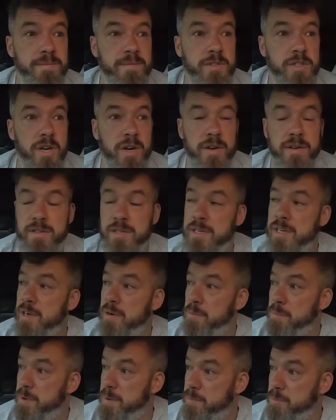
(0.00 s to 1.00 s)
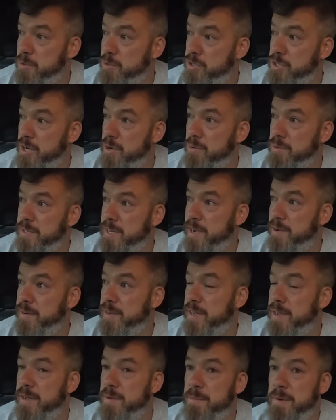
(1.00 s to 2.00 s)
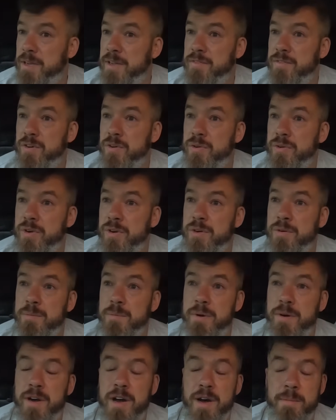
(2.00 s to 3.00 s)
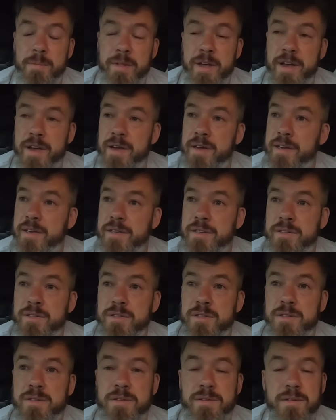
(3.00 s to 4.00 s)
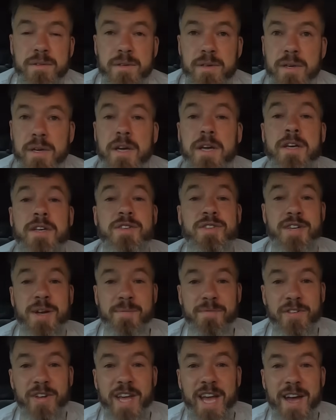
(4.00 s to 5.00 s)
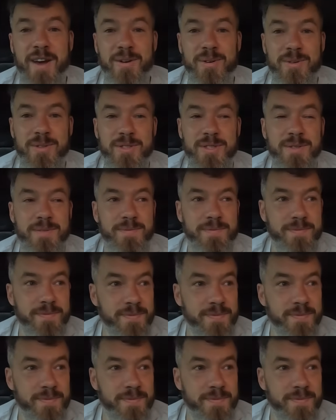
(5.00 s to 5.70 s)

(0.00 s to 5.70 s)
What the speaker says: So it's a little bit more sheltered down here, believe it or not, but up there is something else.